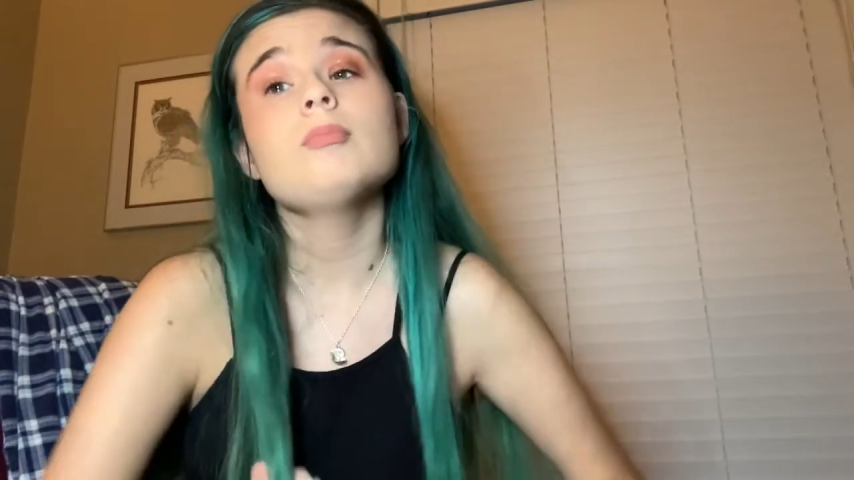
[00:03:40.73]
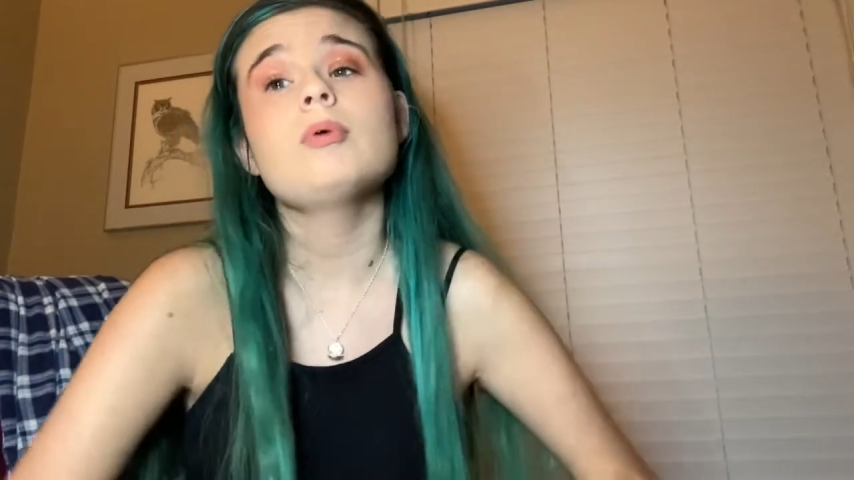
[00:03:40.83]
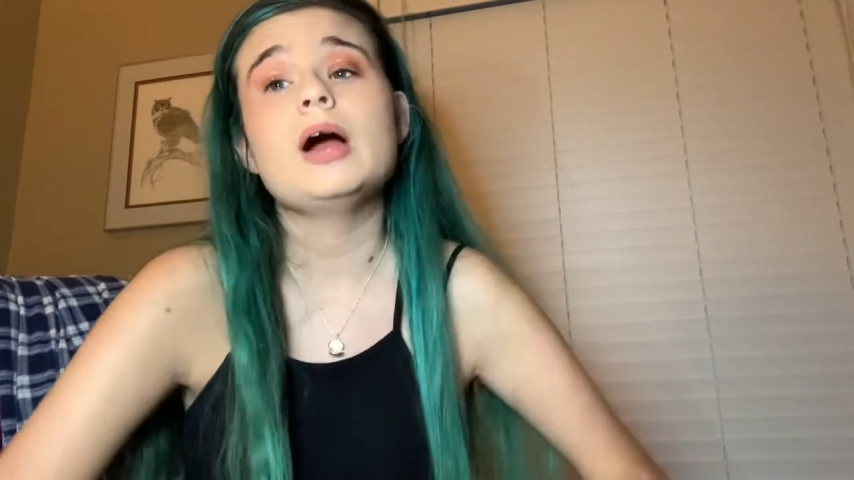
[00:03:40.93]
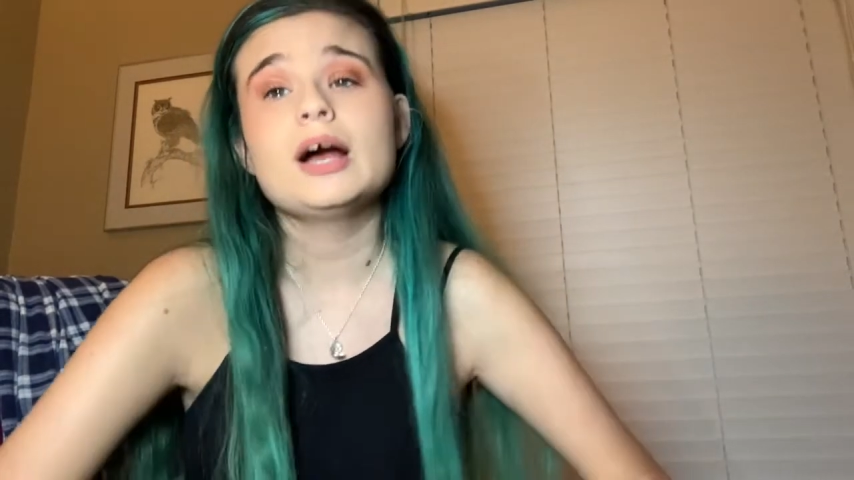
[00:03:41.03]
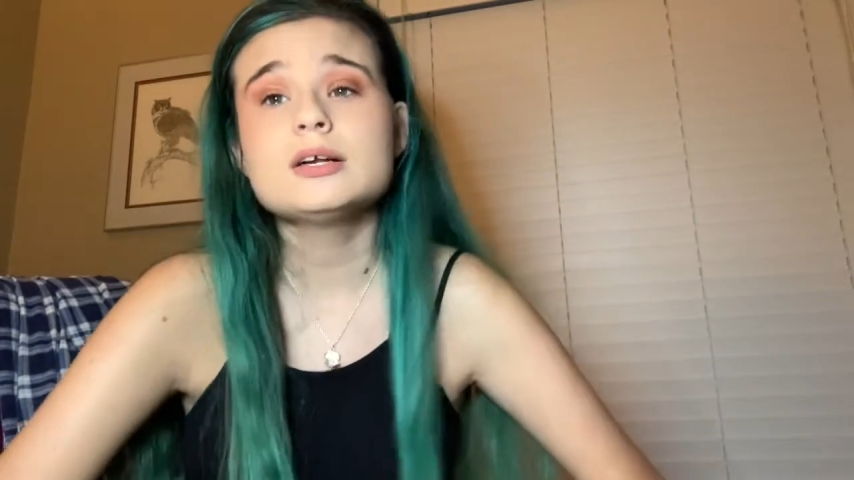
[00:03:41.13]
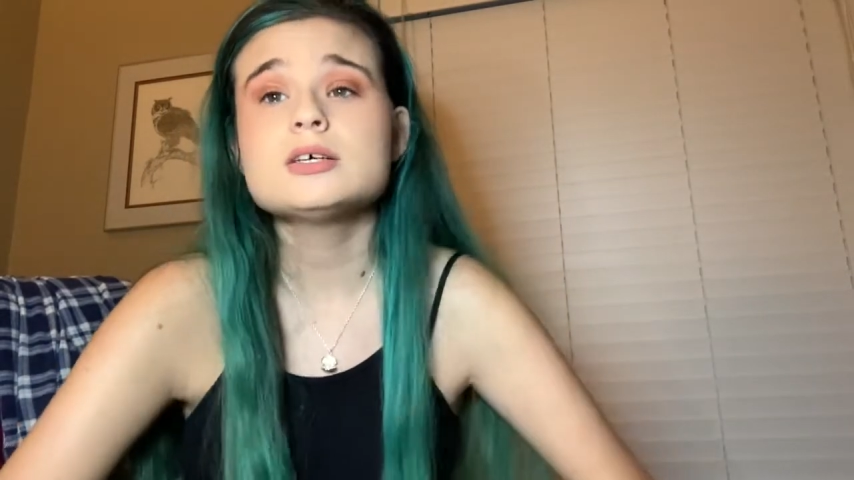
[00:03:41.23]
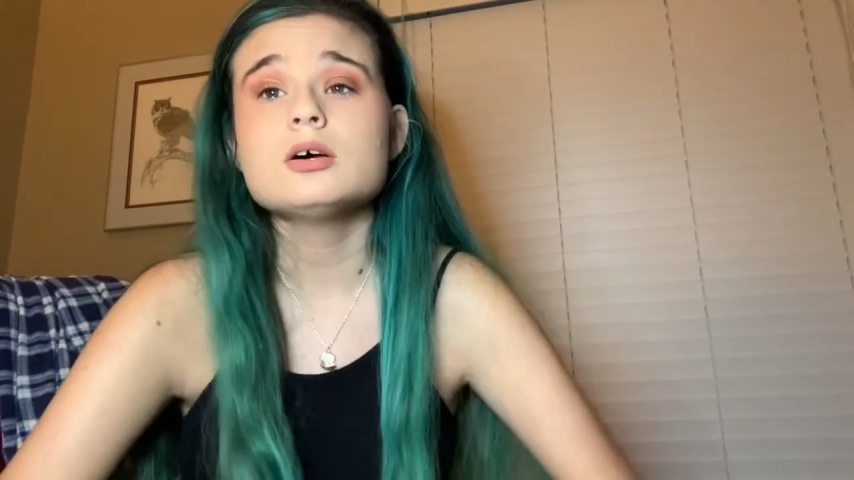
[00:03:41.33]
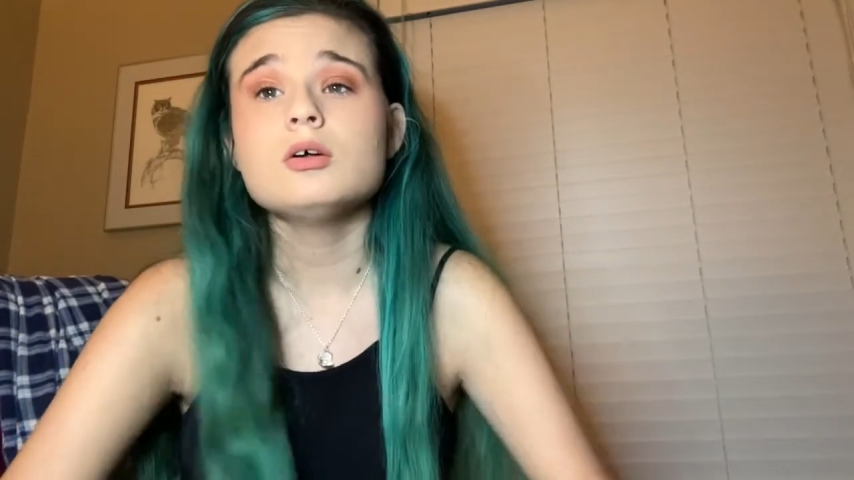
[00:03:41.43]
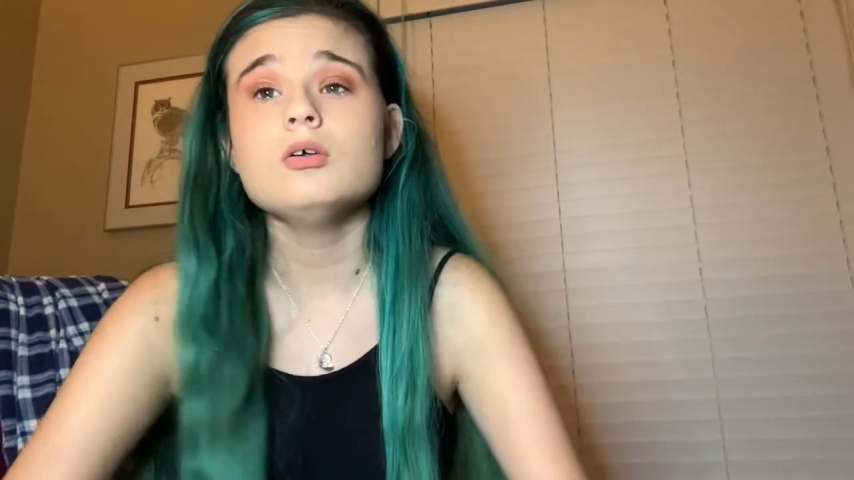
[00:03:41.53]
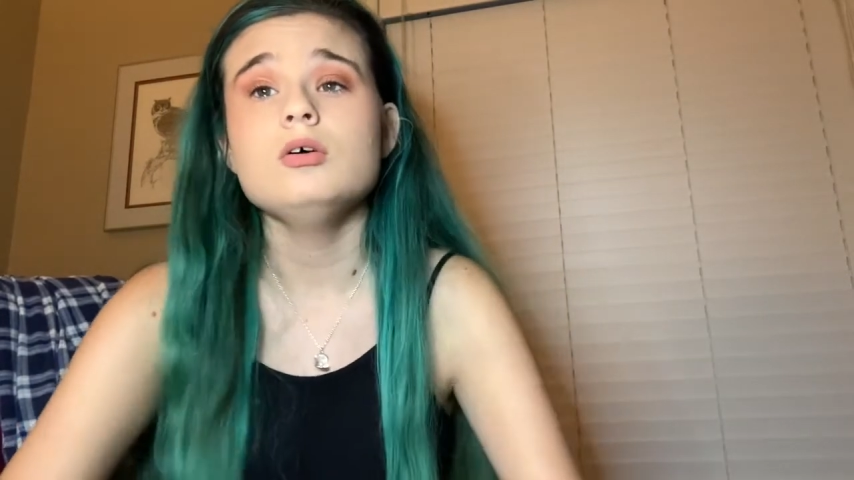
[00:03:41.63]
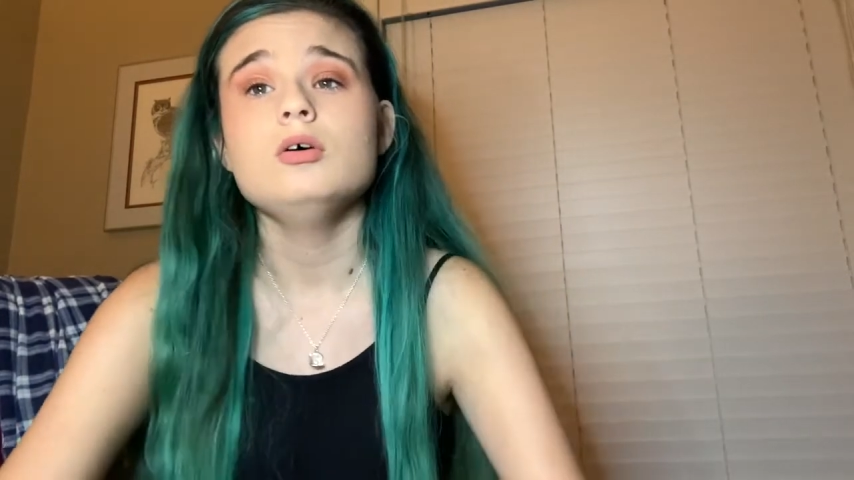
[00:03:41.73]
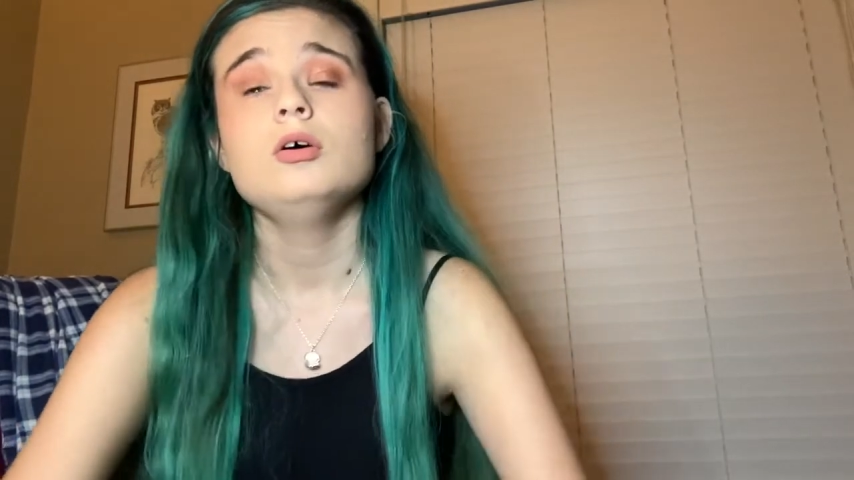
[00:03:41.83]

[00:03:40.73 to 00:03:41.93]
practical